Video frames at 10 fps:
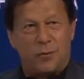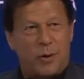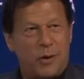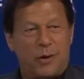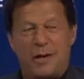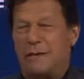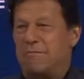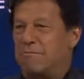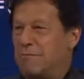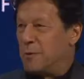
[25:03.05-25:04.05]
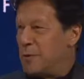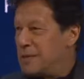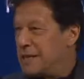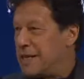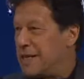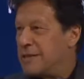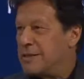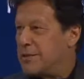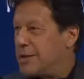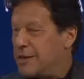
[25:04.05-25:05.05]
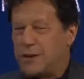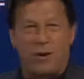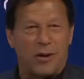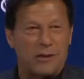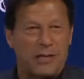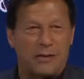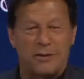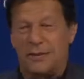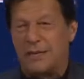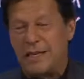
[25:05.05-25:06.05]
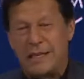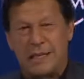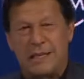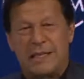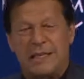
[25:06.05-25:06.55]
war and what, trillion dollars down the drain.